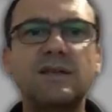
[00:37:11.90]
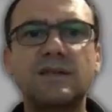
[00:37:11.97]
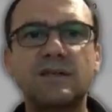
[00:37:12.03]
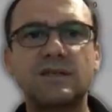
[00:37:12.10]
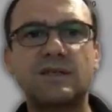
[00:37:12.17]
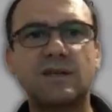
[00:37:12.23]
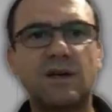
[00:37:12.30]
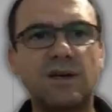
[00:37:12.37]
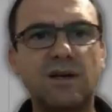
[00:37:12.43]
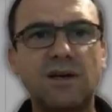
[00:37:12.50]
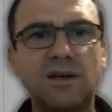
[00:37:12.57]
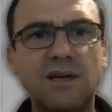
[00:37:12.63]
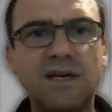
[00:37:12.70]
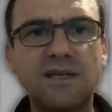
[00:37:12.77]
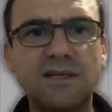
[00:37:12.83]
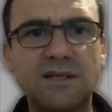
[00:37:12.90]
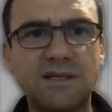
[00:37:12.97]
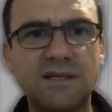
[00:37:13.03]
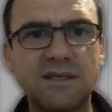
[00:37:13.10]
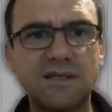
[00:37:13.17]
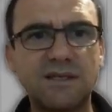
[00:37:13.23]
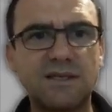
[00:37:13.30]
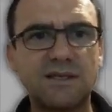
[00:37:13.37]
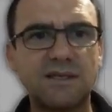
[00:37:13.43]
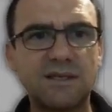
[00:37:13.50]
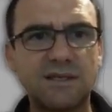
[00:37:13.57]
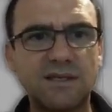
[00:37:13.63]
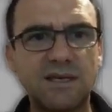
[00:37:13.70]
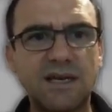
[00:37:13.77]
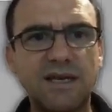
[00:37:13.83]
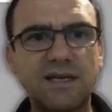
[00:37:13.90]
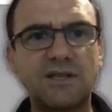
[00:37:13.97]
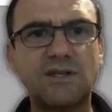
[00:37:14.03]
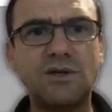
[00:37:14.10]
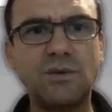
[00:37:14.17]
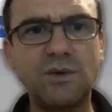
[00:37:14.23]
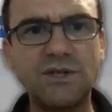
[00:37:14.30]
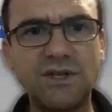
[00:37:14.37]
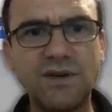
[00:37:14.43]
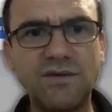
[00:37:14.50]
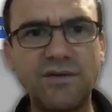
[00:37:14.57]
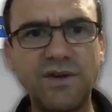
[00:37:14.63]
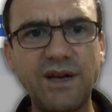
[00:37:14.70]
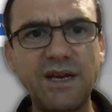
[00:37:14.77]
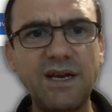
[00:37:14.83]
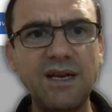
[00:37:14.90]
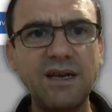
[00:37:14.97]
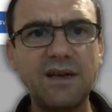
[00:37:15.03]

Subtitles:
So let's select tuition fee,